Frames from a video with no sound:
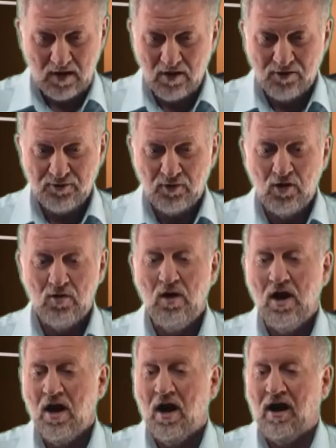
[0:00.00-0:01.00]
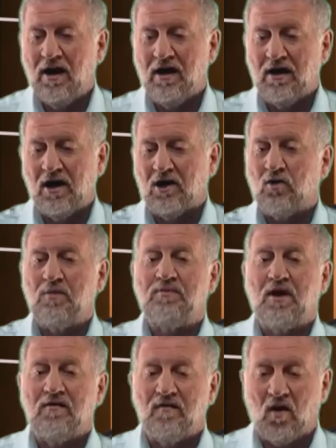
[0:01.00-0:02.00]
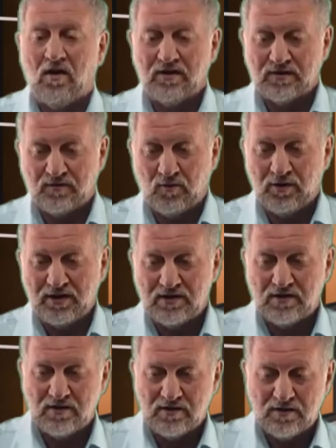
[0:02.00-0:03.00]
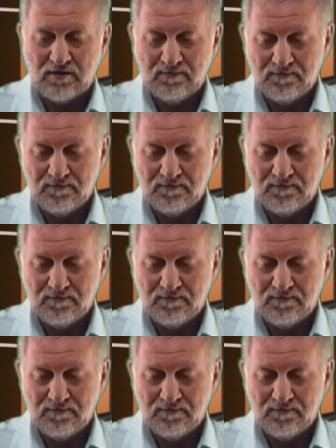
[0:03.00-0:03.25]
through a crypto virus, for instance.